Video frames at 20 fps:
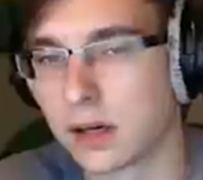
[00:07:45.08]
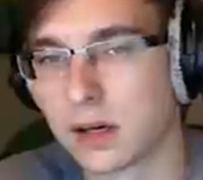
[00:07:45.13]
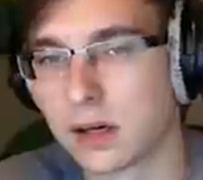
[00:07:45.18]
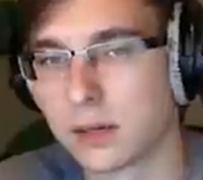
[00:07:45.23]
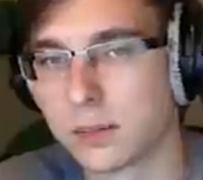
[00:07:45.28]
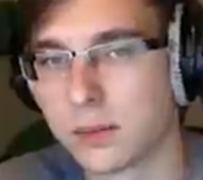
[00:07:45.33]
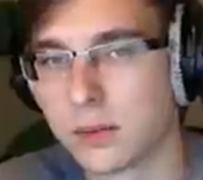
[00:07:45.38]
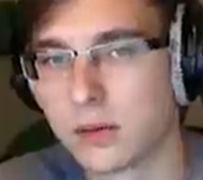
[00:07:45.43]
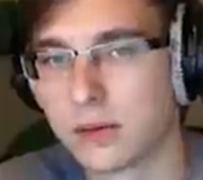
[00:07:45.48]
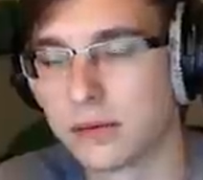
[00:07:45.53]
a
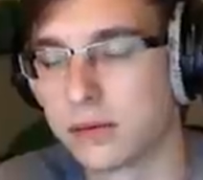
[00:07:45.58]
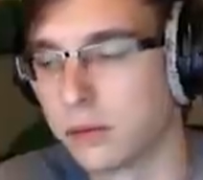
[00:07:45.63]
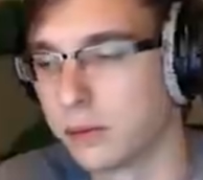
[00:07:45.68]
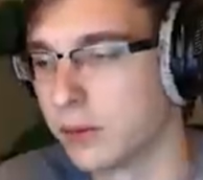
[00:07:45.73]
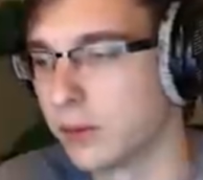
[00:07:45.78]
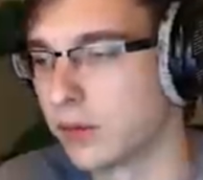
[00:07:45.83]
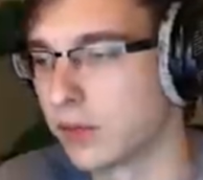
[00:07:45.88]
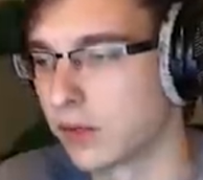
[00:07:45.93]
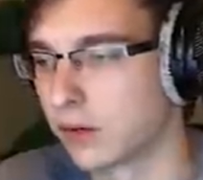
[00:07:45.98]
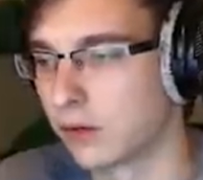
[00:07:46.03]
uh, beautiful
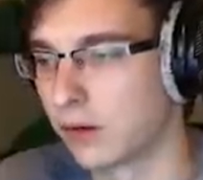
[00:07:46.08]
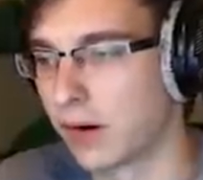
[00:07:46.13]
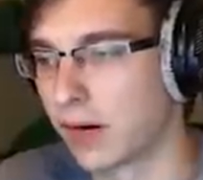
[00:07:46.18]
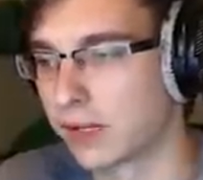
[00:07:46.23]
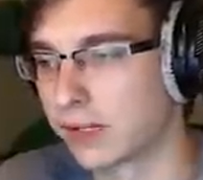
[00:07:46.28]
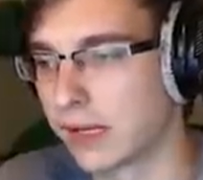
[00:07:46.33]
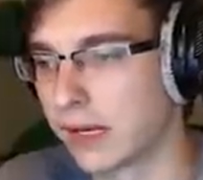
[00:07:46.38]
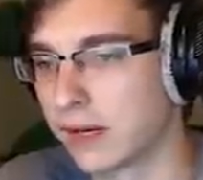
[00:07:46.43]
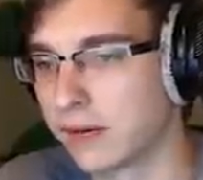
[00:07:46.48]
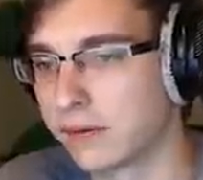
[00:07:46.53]
music
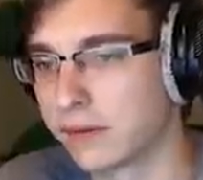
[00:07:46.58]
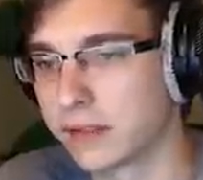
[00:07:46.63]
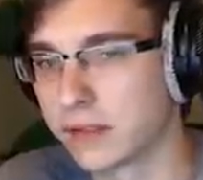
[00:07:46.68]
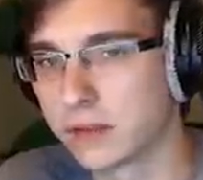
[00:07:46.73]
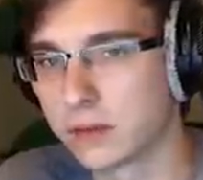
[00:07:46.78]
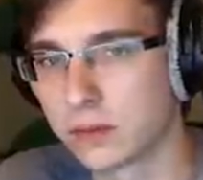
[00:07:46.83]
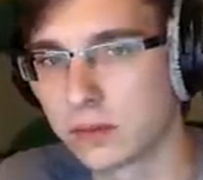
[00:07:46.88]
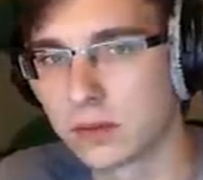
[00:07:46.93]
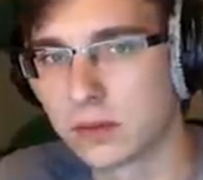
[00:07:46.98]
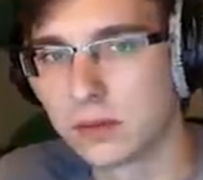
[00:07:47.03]
track they have for
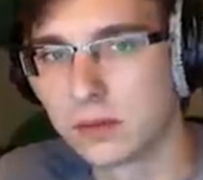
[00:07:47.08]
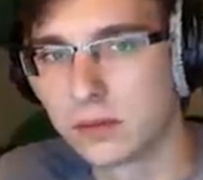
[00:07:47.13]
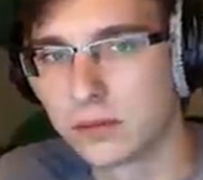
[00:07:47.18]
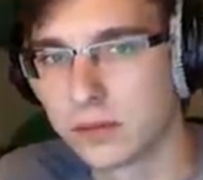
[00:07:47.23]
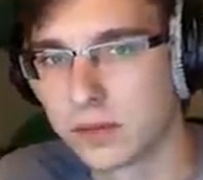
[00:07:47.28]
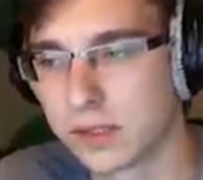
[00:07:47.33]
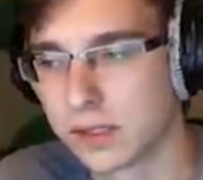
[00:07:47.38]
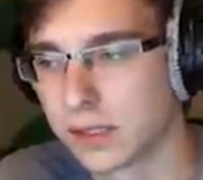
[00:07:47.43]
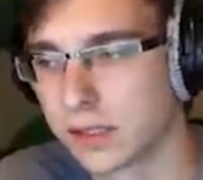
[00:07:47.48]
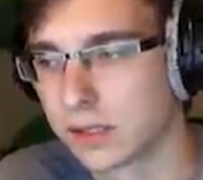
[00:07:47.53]
this one,
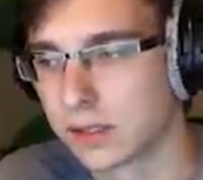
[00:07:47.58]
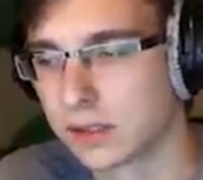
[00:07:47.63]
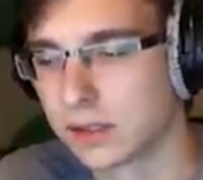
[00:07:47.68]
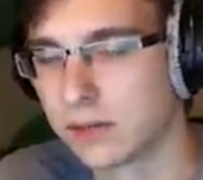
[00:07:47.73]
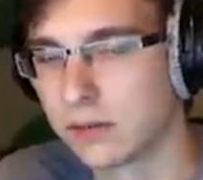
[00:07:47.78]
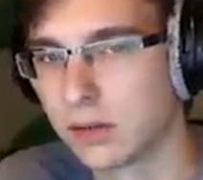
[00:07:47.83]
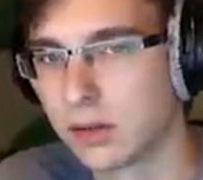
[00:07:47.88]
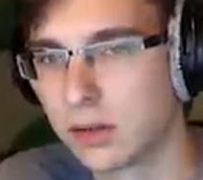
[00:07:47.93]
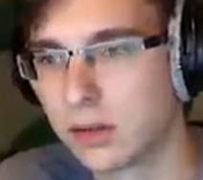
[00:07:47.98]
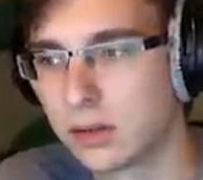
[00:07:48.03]
for the ending
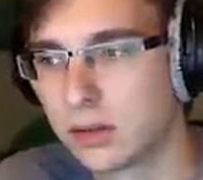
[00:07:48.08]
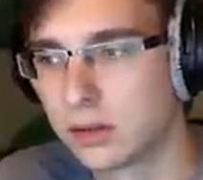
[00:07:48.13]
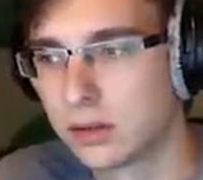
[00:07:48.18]
level.